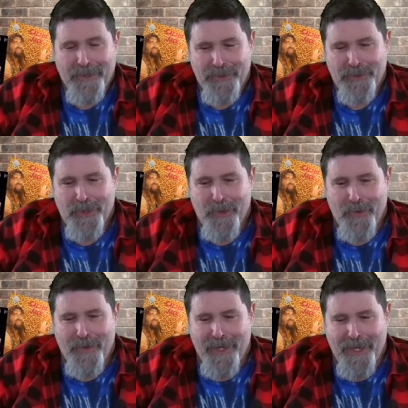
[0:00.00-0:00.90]

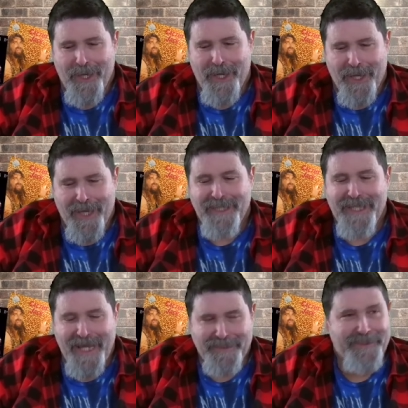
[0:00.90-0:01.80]
So uh, I
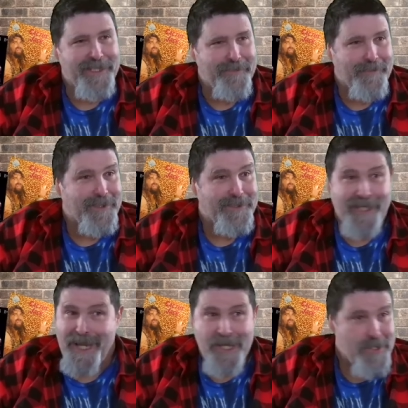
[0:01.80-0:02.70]
texted him. I
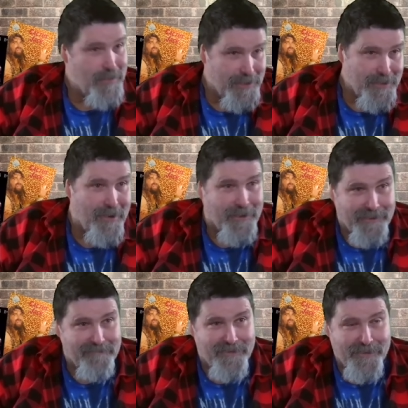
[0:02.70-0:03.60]
said, "Hey, do you want to talk on
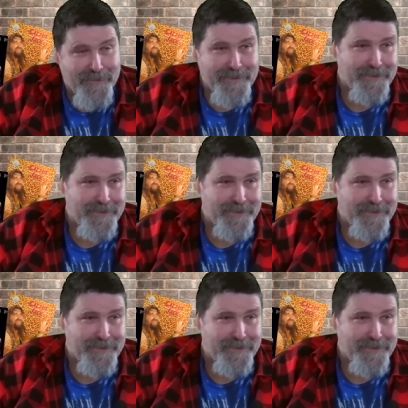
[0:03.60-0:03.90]
the phone?"